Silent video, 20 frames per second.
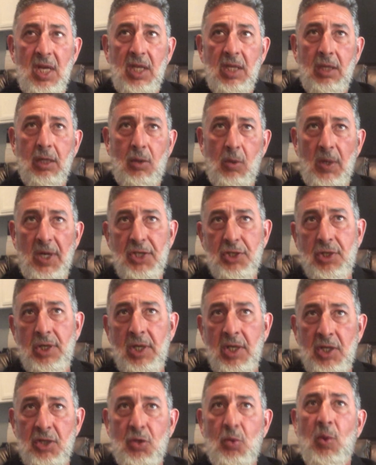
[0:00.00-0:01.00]
The question
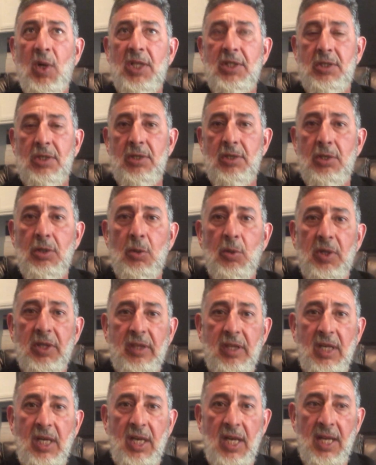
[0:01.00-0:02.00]
is what to do with
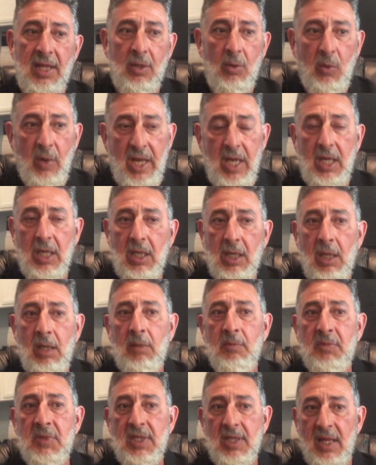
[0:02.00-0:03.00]
it, and the way to
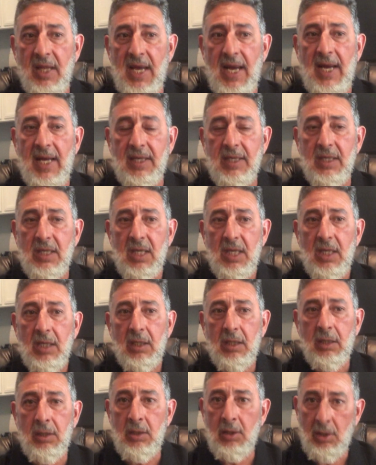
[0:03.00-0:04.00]
come to that
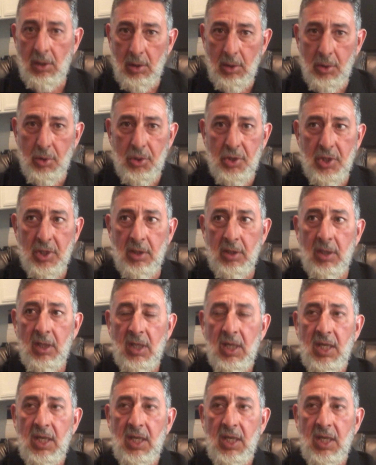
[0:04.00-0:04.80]
conclusion